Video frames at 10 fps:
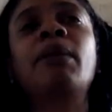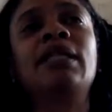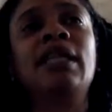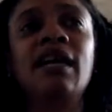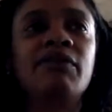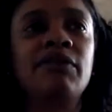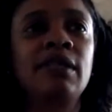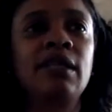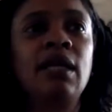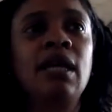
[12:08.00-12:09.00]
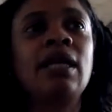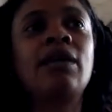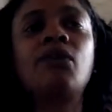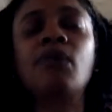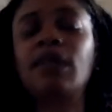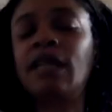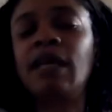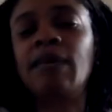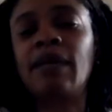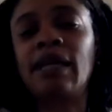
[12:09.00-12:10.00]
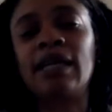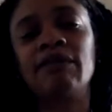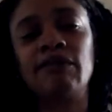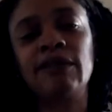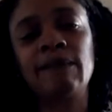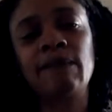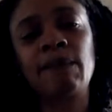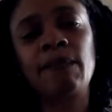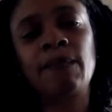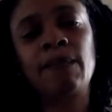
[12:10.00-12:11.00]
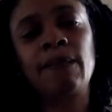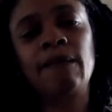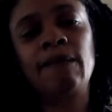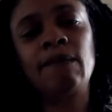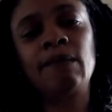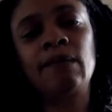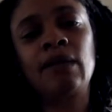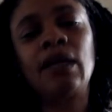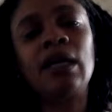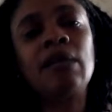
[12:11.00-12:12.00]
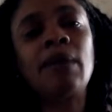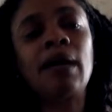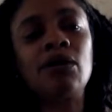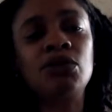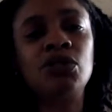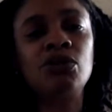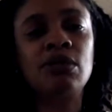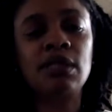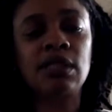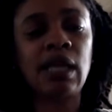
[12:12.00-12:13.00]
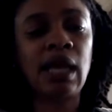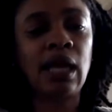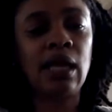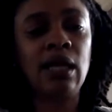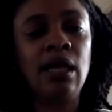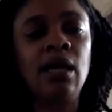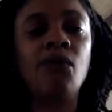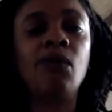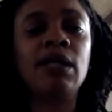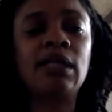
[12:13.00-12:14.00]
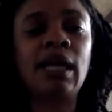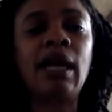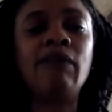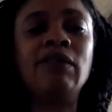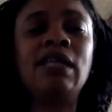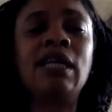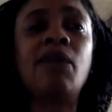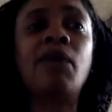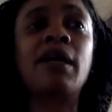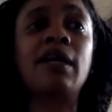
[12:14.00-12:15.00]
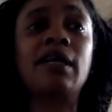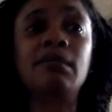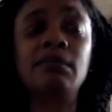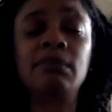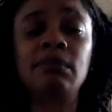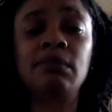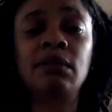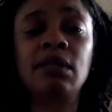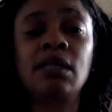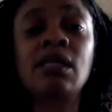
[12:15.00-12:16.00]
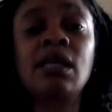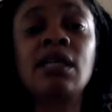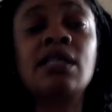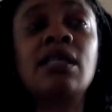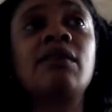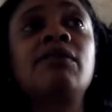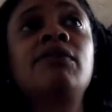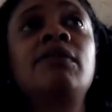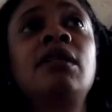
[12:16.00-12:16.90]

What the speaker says: but death, and I don't want that in my life. And anybody who chooses that and want that every day they wake up and tell yourself,